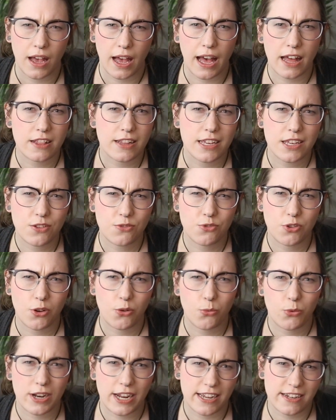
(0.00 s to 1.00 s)
I'll let you
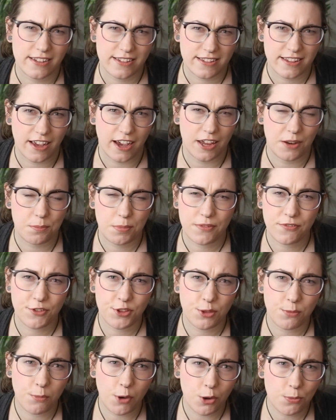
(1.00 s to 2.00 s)
know what I decide, but for
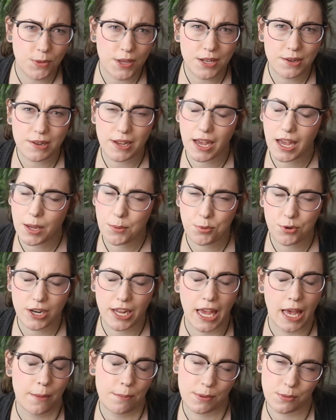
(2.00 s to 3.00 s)
the moment, I'm pretty
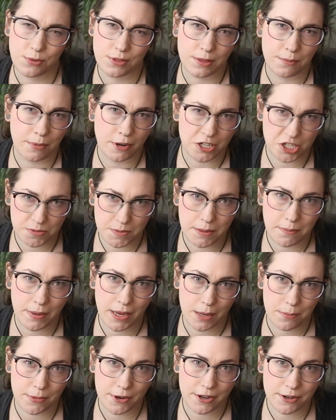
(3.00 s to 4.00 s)
happy with the parchment
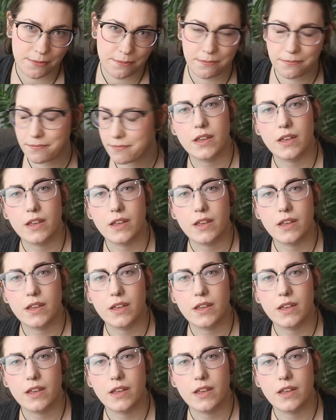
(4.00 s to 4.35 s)
paper.